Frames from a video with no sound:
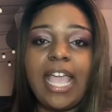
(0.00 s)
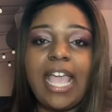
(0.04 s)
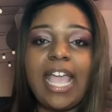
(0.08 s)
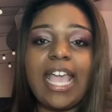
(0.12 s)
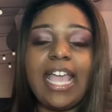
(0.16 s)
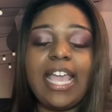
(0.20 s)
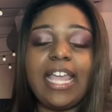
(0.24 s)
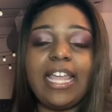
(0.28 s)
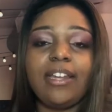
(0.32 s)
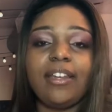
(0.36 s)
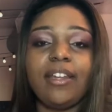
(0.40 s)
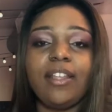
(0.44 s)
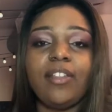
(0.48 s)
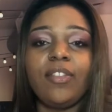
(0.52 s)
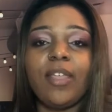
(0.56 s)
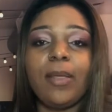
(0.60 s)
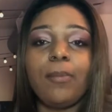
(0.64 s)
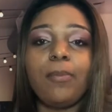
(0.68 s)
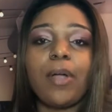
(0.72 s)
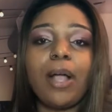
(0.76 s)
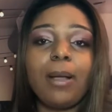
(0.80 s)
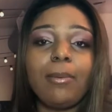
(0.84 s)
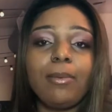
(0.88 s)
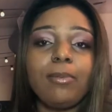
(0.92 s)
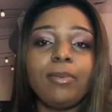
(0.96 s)
and they
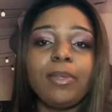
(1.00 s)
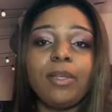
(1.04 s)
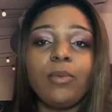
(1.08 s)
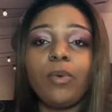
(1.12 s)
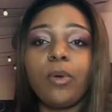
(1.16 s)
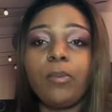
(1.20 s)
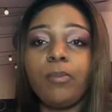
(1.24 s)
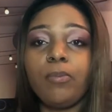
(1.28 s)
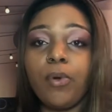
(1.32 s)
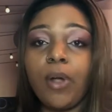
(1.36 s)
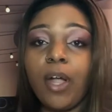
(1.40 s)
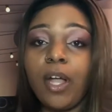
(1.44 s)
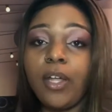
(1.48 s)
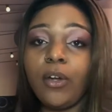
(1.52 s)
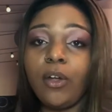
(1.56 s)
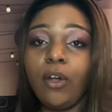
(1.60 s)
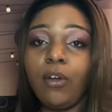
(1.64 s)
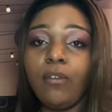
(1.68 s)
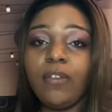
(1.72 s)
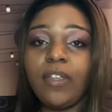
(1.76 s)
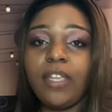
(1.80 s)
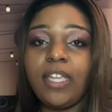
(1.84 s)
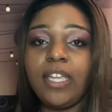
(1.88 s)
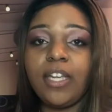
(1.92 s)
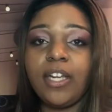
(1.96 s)
probably were brought
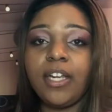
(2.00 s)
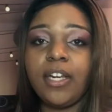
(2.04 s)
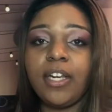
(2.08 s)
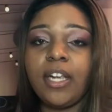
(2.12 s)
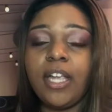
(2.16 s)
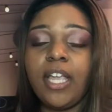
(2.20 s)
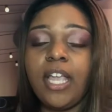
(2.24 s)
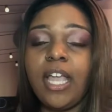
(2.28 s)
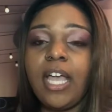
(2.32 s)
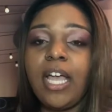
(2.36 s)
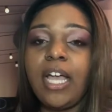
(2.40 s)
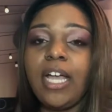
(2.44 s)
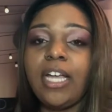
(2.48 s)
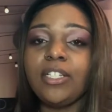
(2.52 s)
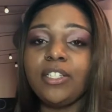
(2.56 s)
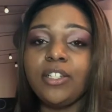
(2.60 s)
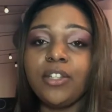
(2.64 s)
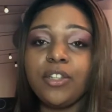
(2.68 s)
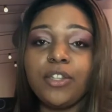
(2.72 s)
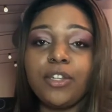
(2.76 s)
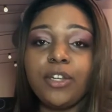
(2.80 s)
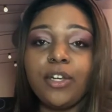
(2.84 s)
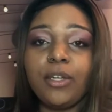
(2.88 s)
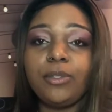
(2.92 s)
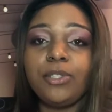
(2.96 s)
over here
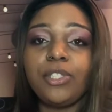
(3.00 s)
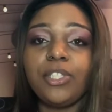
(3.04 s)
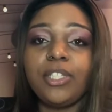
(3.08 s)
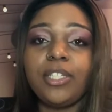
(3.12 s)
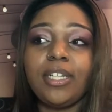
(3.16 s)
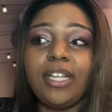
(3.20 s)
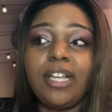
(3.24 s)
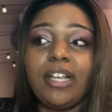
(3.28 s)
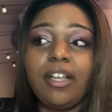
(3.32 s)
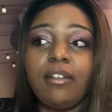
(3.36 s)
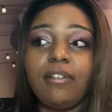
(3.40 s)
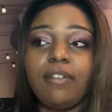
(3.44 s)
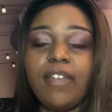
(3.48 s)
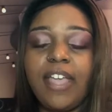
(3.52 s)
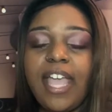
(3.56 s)
under the notion of,